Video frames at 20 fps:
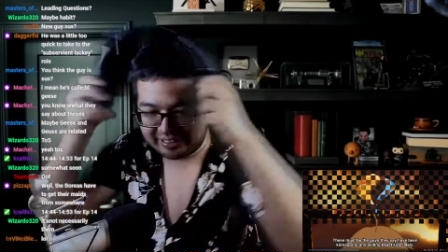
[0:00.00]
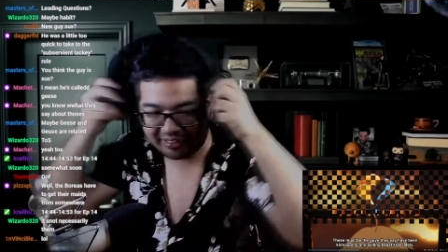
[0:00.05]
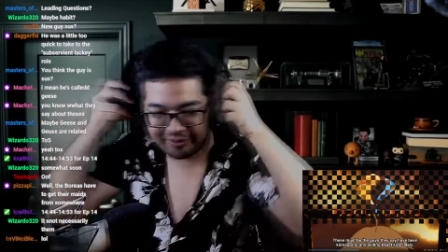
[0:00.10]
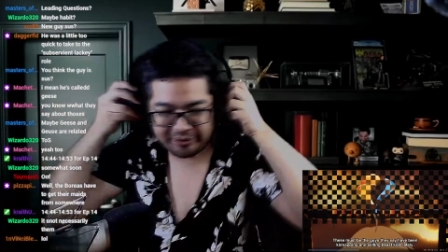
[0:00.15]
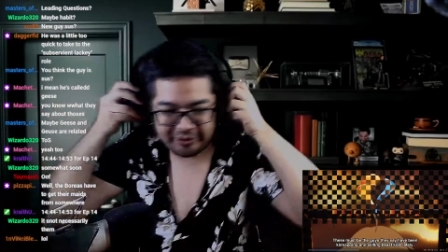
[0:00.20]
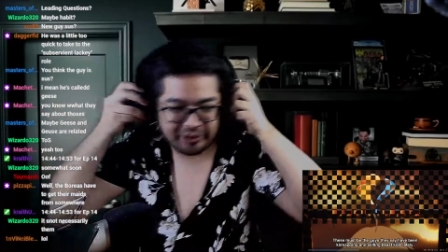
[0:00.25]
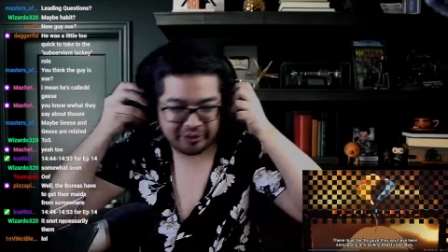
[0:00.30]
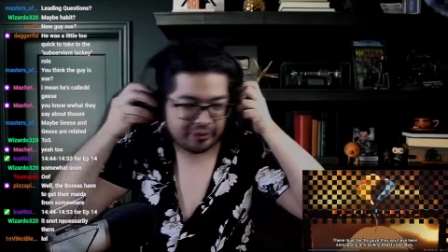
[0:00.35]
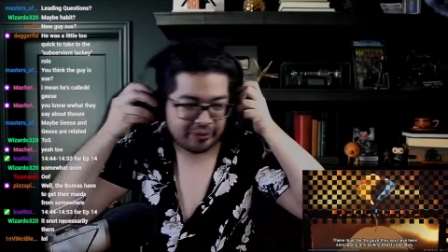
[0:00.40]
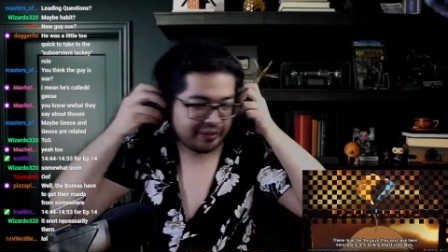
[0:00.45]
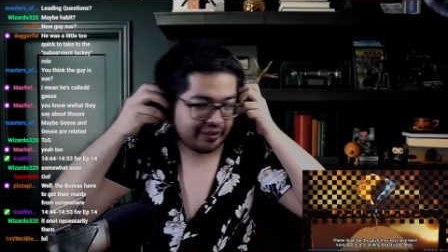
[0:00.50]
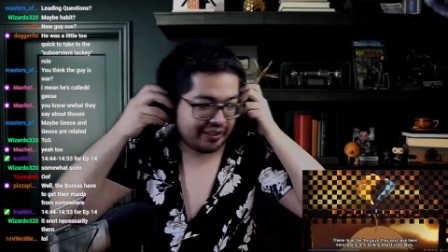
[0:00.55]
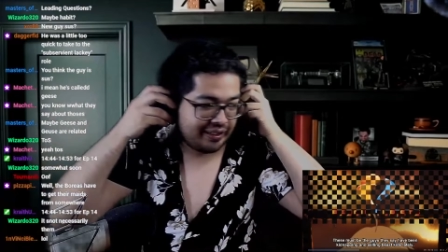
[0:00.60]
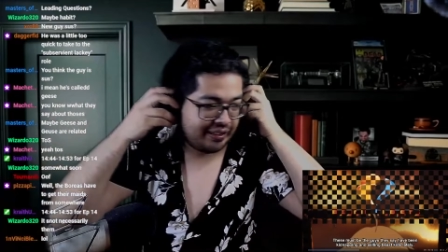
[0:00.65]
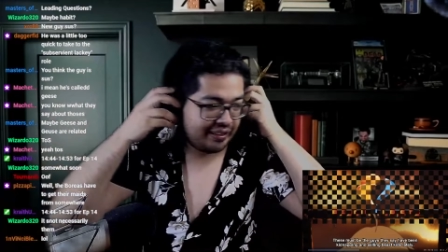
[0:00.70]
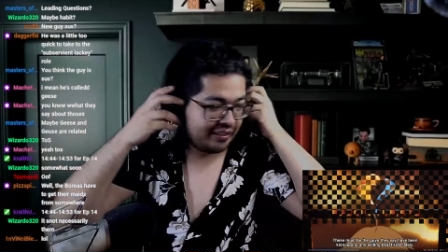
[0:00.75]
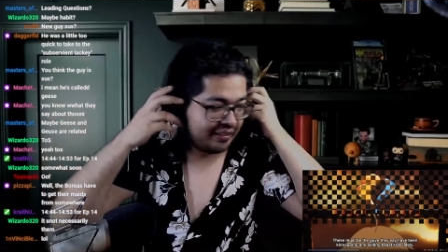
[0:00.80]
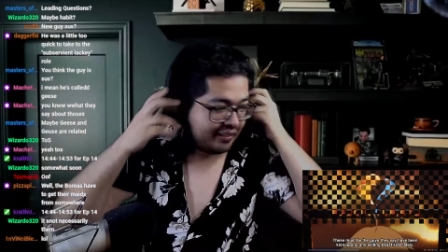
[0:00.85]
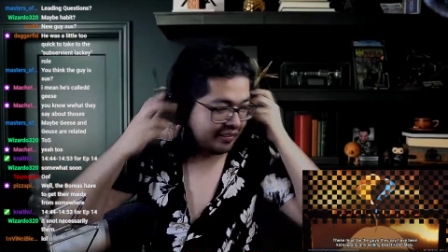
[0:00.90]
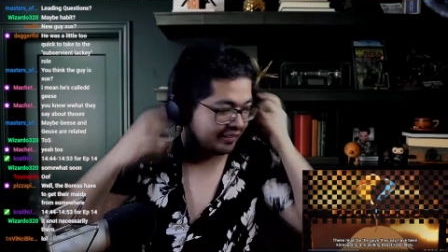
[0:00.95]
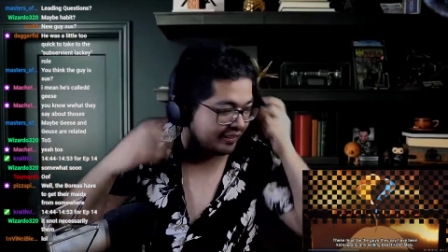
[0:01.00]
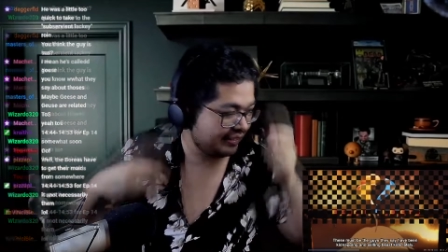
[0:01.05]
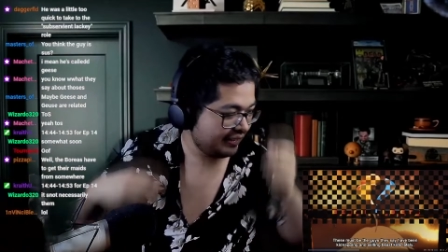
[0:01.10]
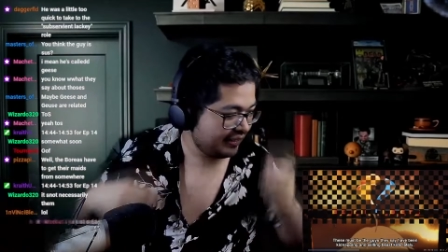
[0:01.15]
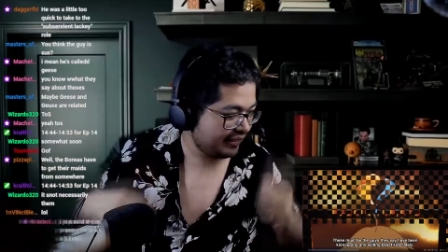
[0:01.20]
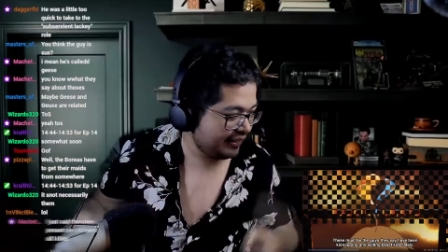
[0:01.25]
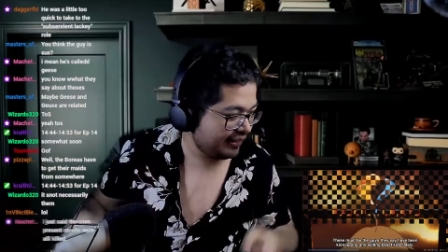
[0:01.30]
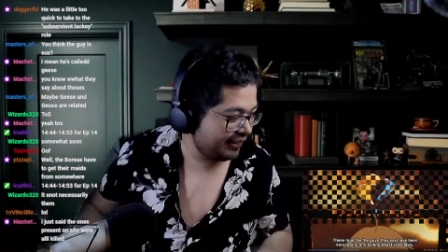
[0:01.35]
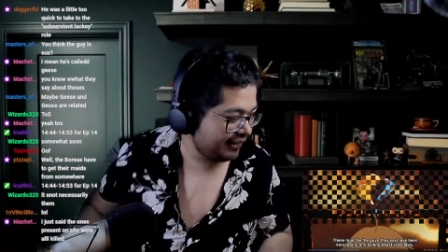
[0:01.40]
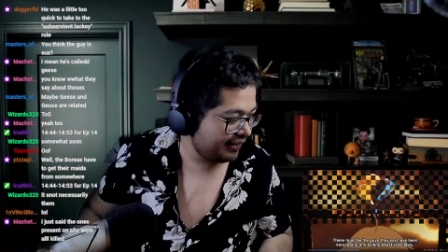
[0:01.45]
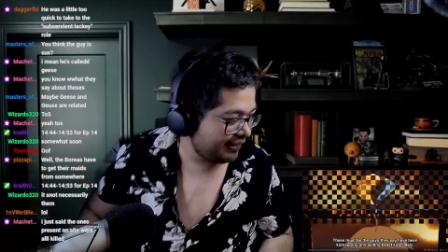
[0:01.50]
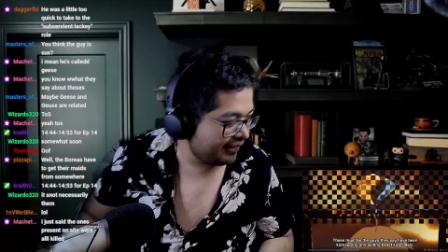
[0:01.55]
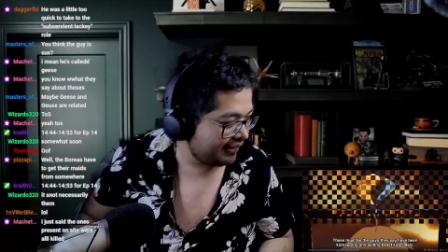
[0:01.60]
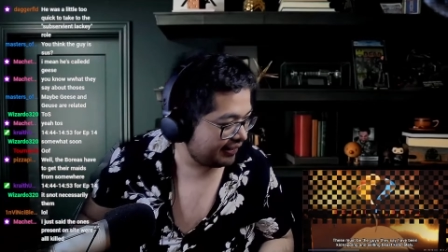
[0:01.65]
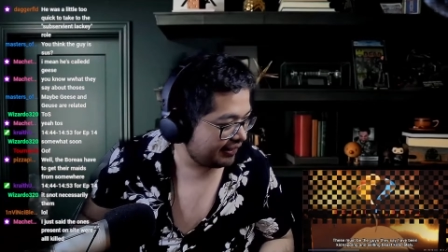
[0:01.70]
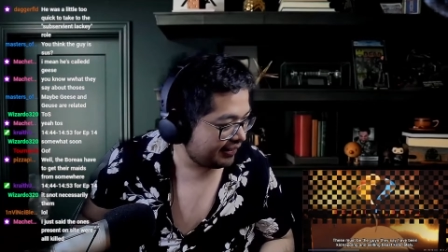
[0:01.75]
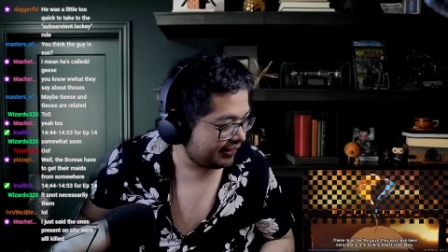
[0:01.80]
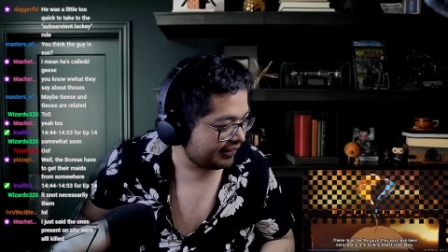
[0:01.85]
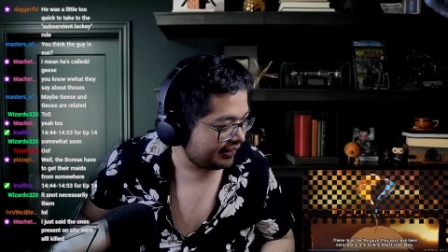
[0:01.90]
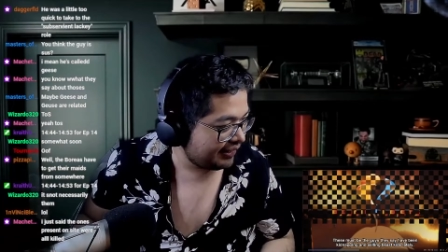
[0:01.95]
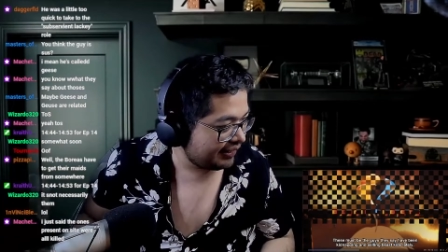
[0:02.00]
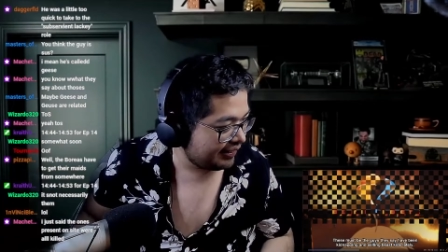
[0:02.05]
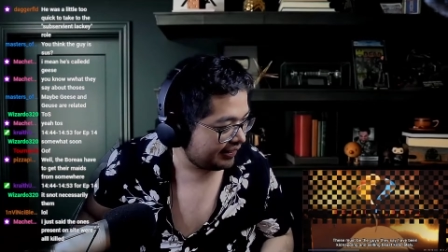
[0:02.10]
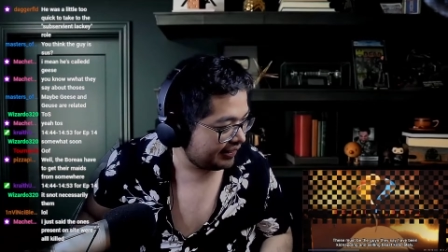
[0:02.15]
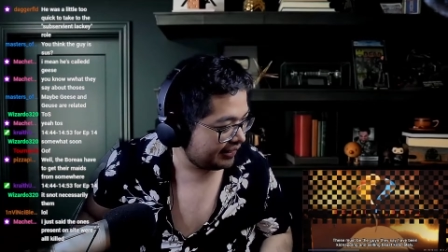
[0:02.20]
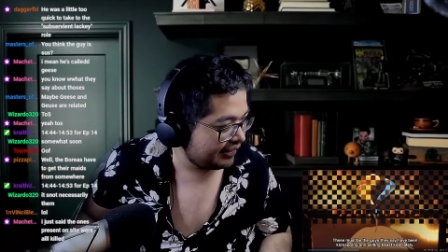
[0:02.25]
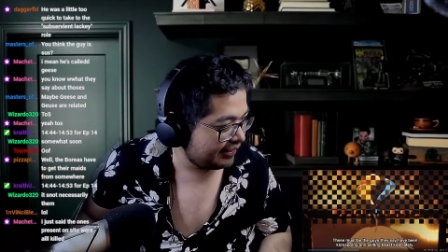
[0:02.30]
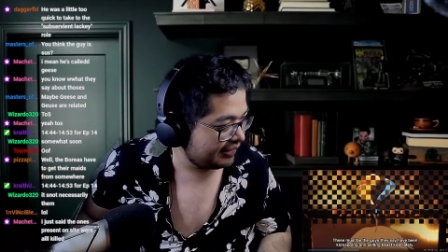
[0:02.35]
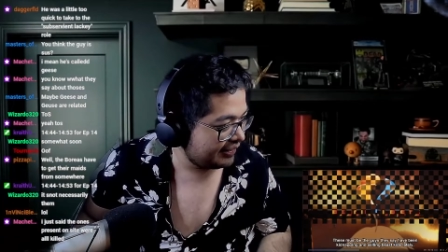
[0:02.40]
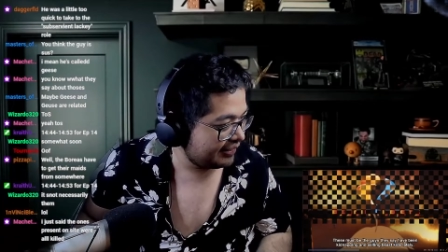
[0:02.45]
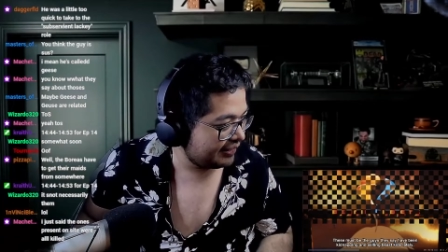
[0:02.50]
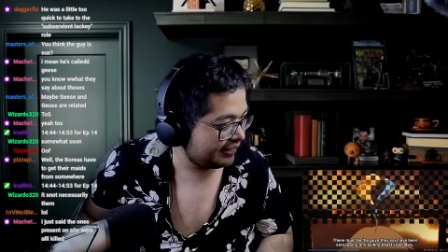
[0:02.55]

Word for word: then real quick. Think